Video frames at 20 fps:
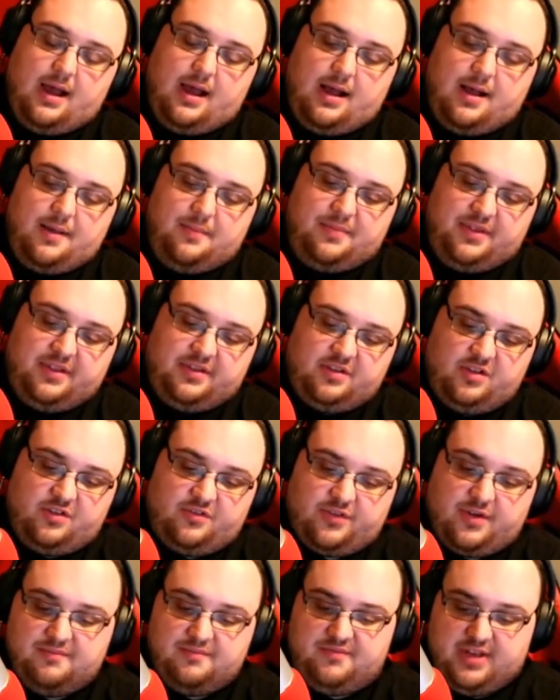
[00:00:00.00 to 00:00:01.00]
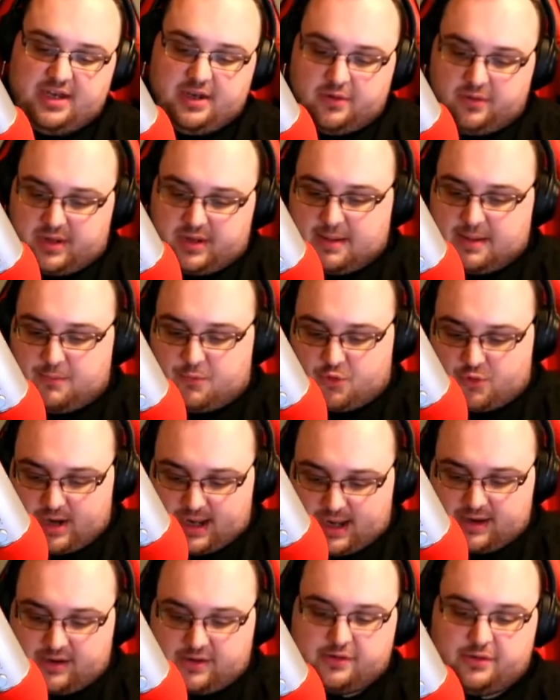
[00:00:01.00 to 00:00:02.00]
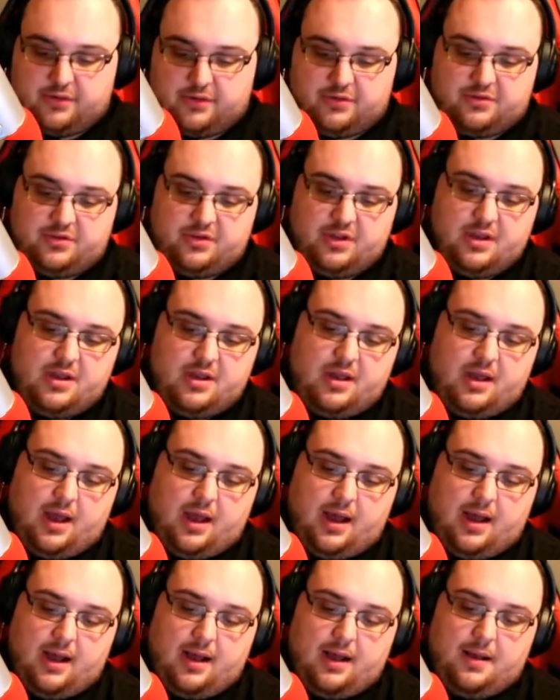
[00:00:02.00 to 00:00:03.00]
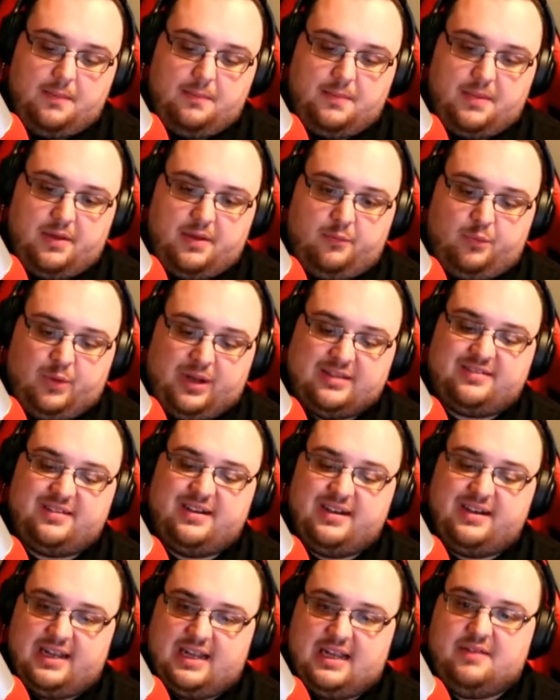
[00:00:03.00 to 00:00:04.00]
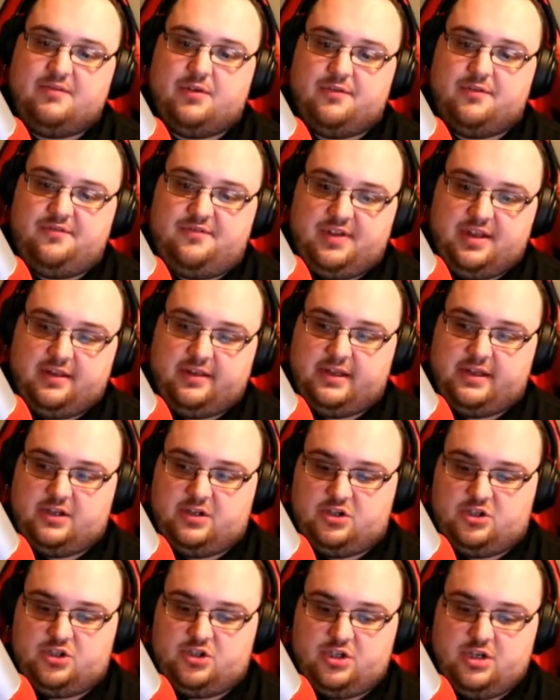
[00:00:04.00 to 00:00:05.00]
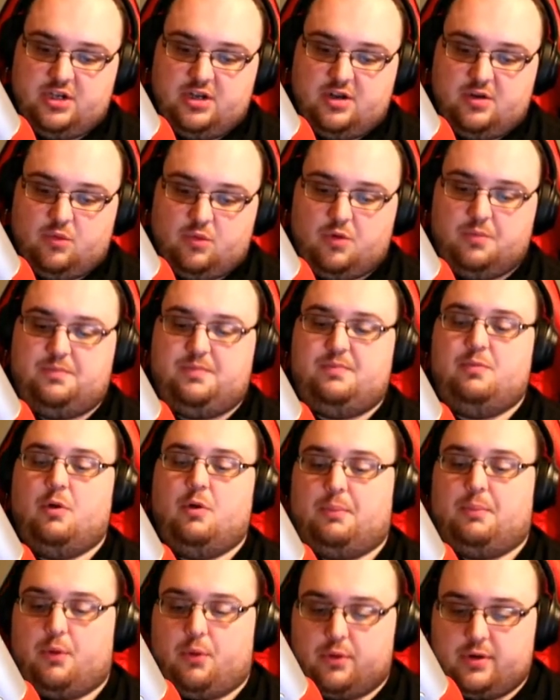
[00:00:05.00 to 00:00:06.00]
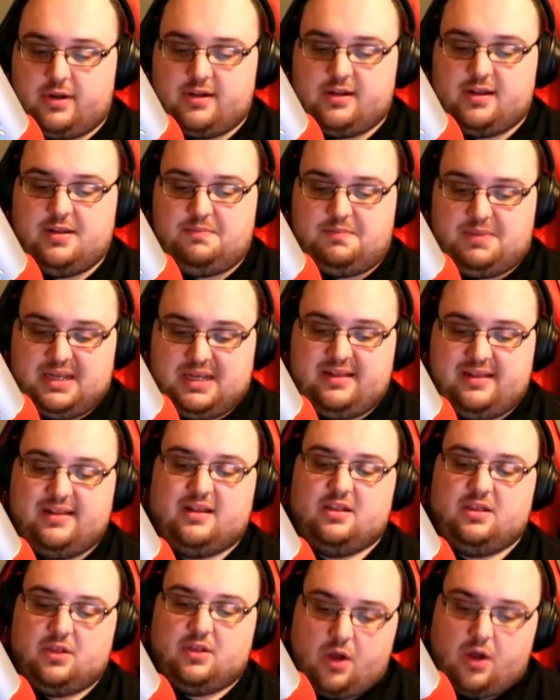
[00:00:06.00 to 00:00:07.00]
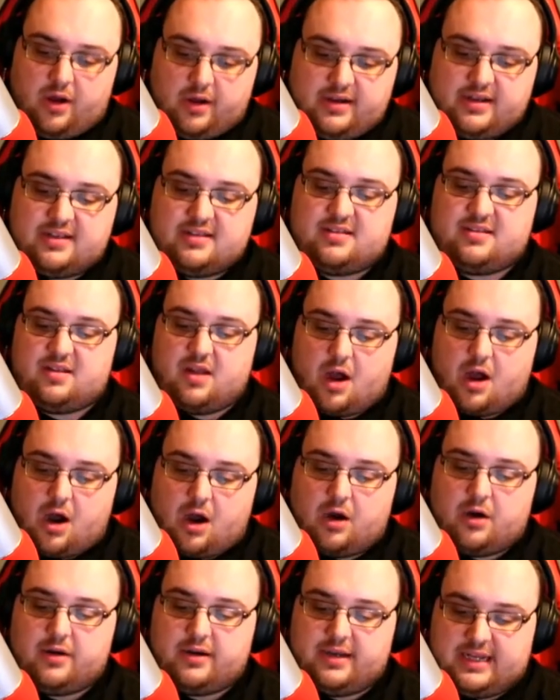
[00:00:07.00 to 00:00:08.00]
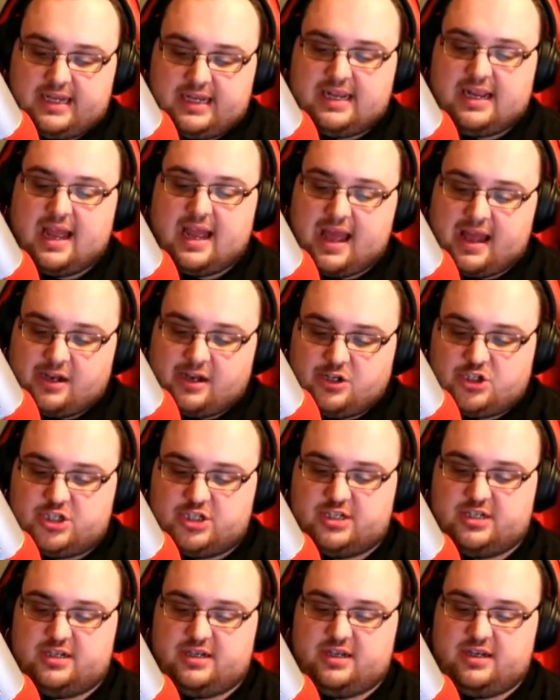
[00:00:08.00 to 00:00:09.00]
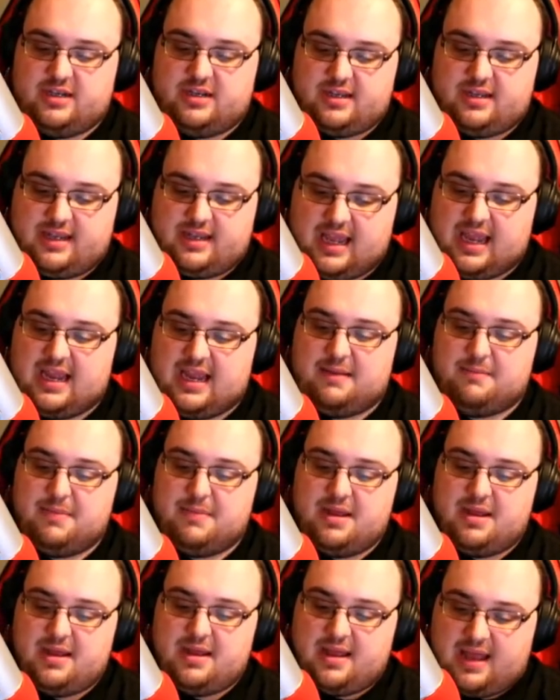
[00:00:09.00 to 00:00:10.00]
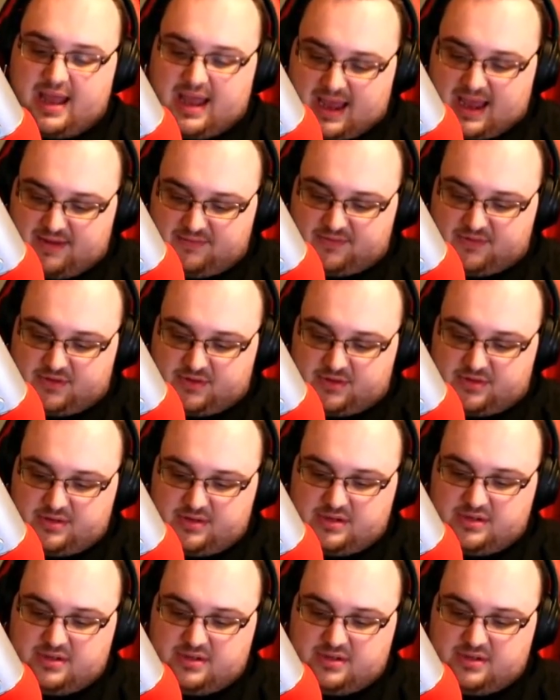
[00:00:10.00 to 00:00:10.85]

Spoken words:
This is from Video Game Chronicles. Resident Evil Village will reportedly be the longest RE engine game ever.